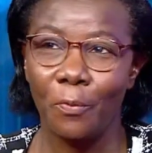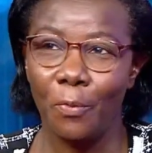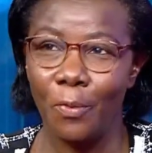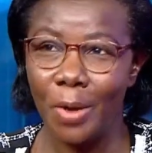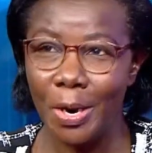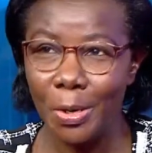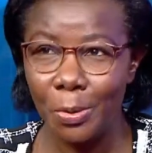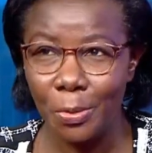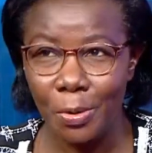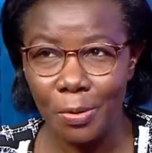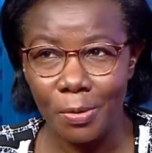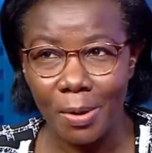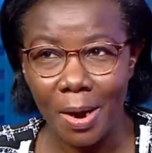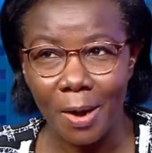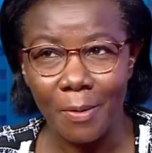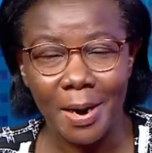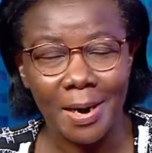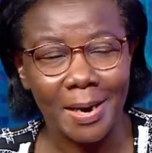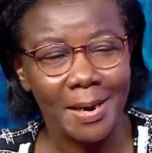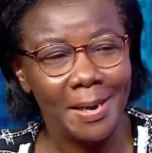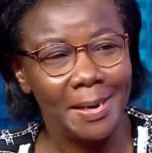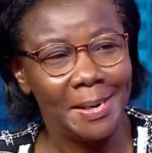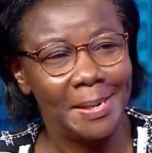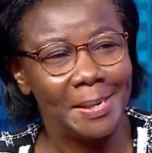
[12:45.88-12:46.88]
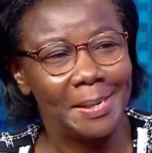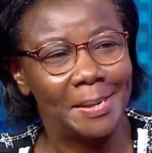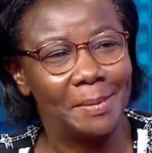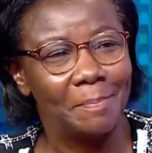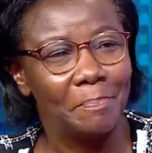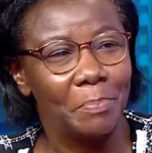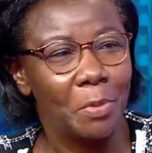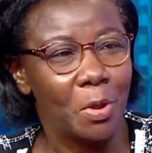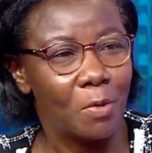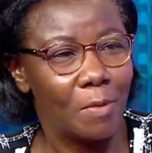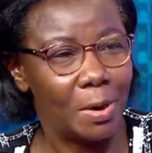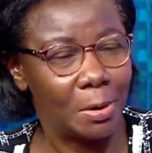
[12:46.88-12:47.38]
We want to know our rights.
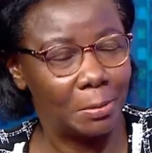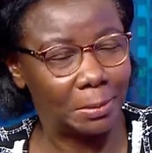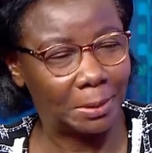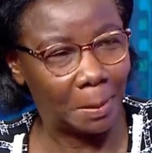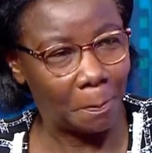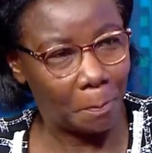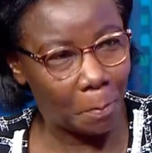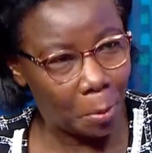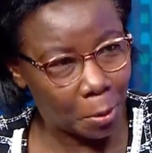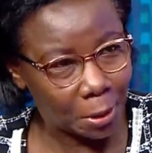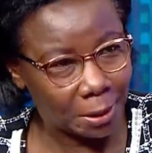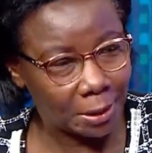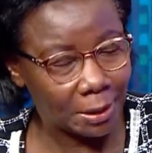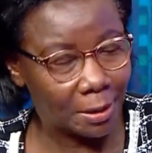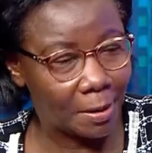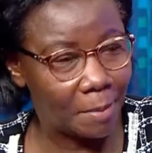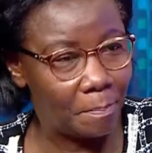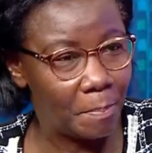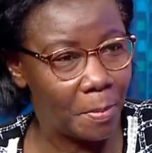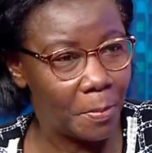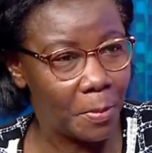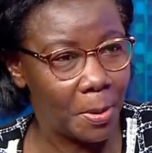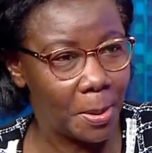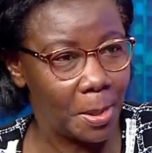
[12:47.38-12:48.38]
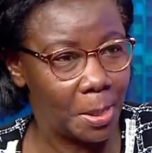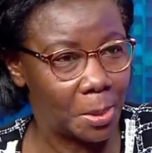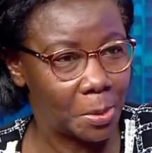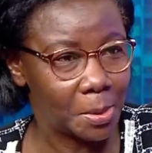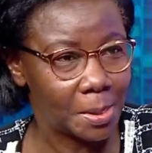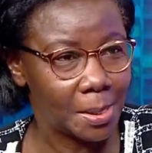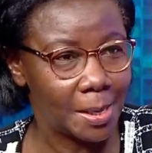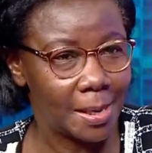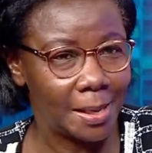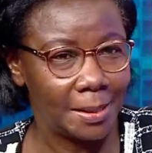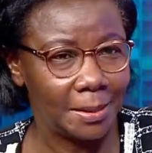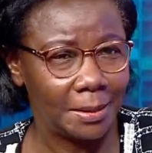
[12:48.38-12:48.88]
We want to support our people in the
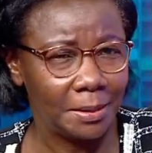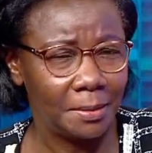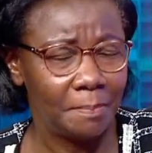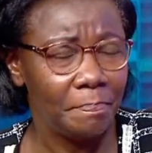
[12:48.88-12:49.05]
society.